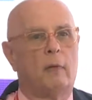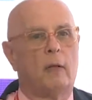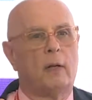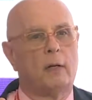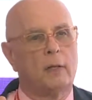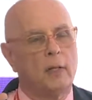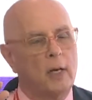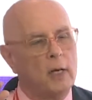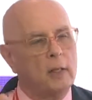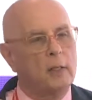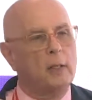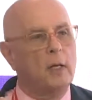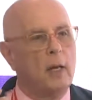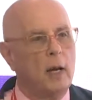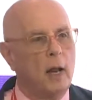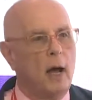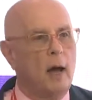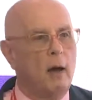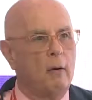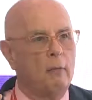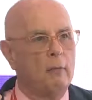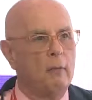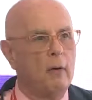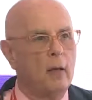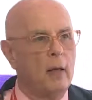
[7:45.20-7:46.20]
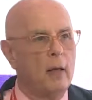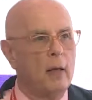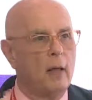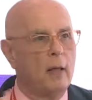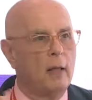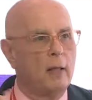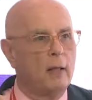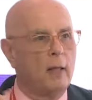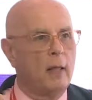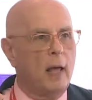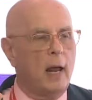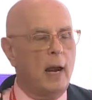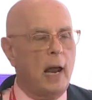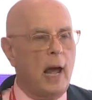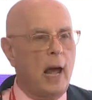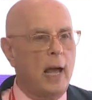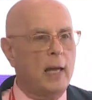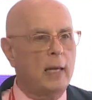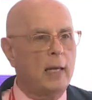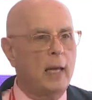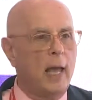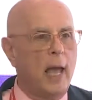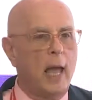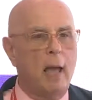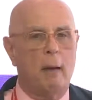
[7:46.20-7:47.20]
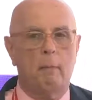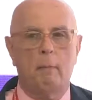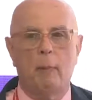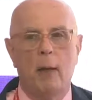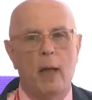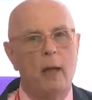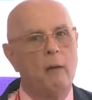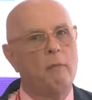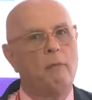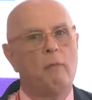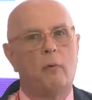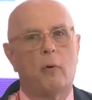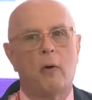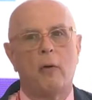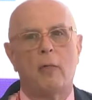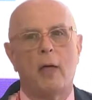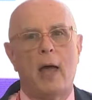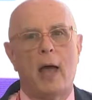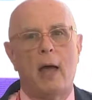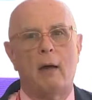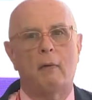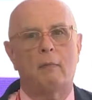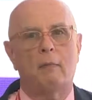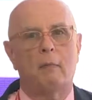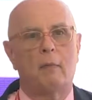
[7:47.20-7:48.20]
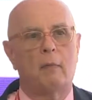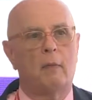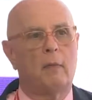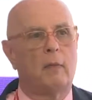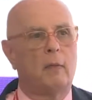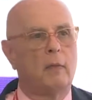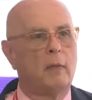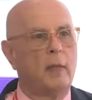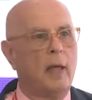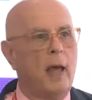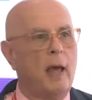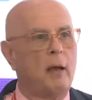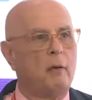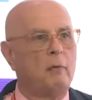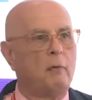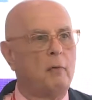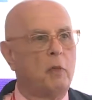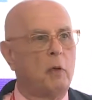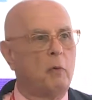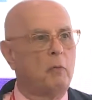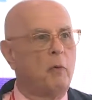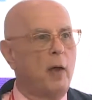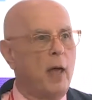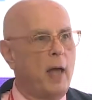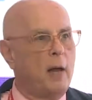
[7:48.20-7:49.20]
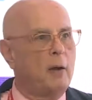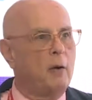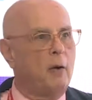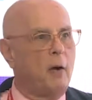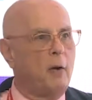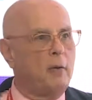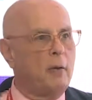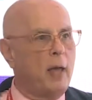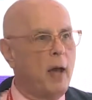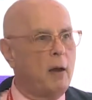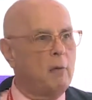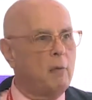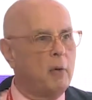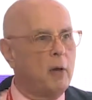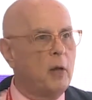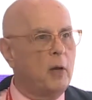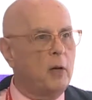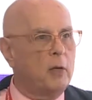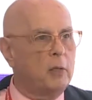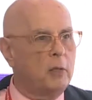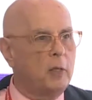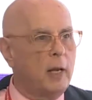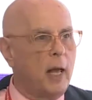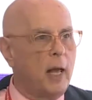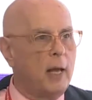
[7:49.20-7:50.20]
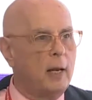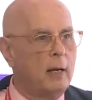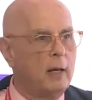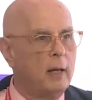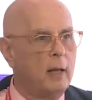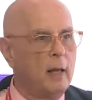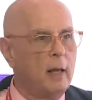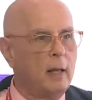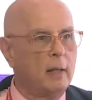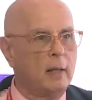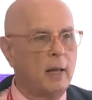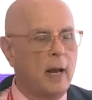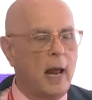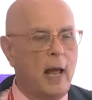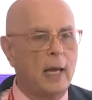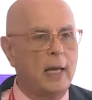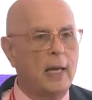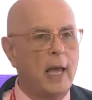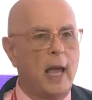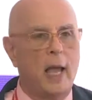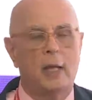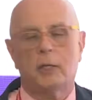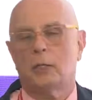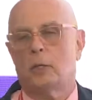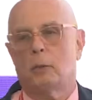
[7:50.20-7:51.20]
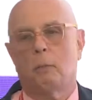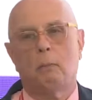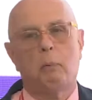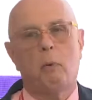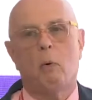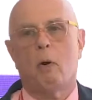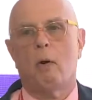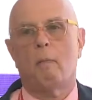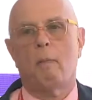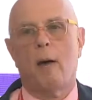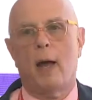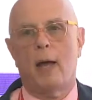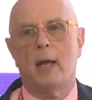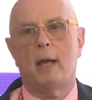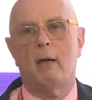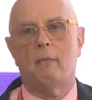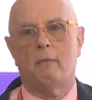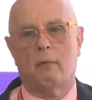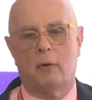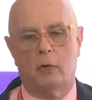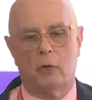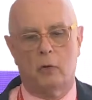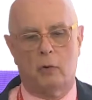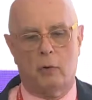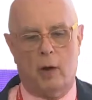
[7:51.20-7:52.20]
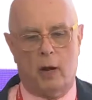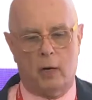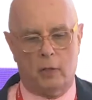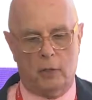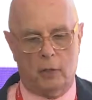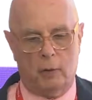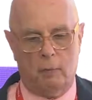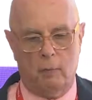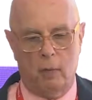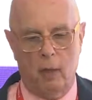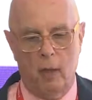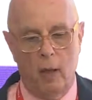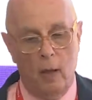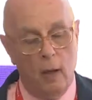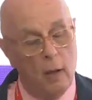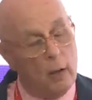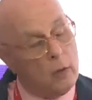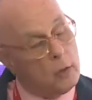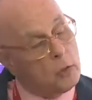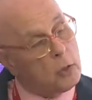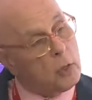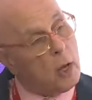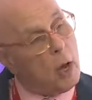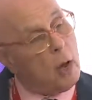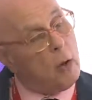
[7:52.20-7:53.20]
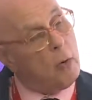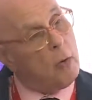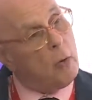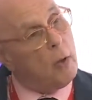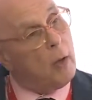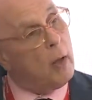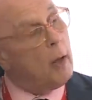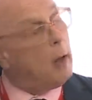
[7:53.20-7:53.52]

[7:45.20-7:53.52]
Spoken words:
that I can't pay for the rent on that real estate, that I can't support my infrastructure. So